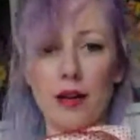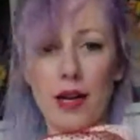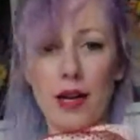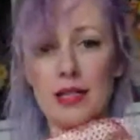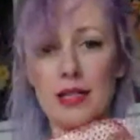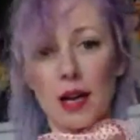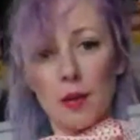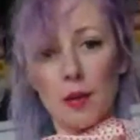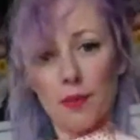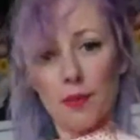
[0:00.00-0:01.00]
It's like
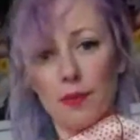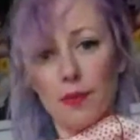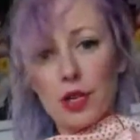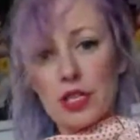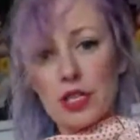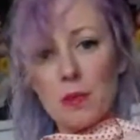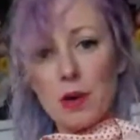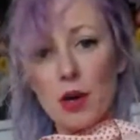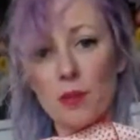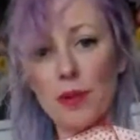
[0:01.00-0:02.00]
a
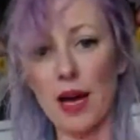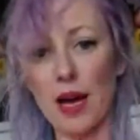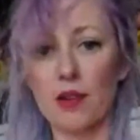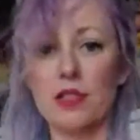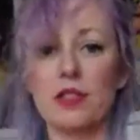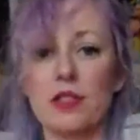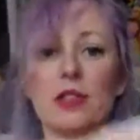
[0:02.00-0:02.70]
placebo blouse